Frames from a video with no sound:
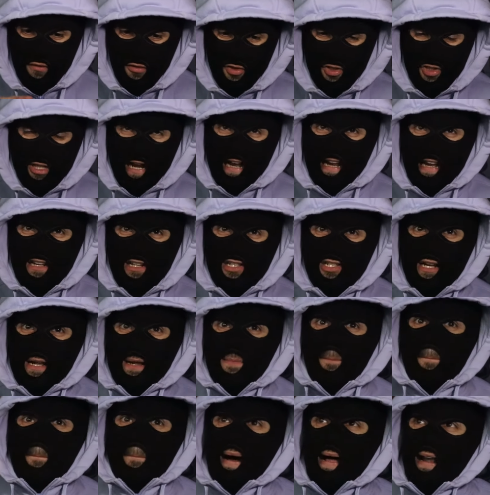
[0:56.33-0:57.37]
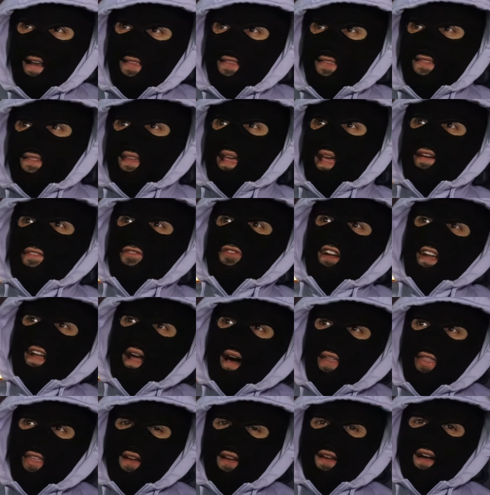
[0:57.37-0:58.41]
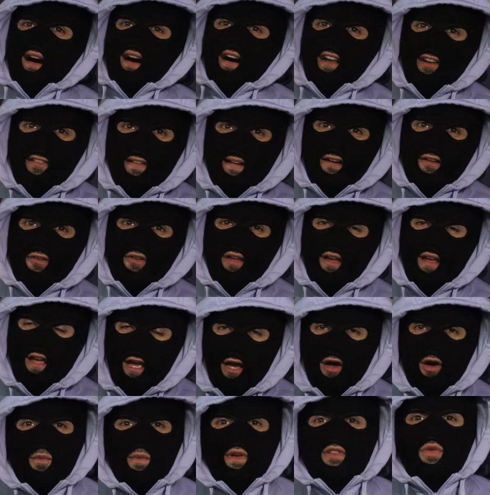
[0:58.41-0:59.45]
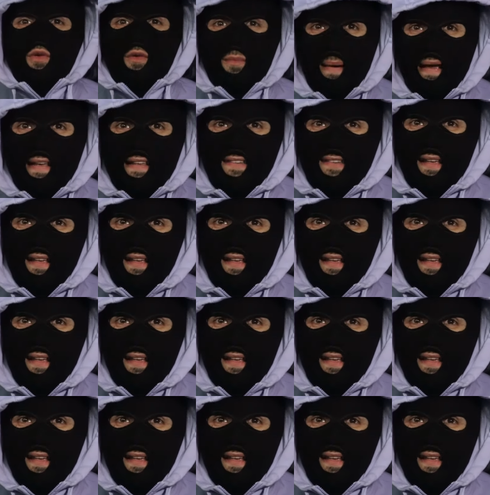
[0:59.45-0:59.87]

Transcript: change and balance every other card around, which would make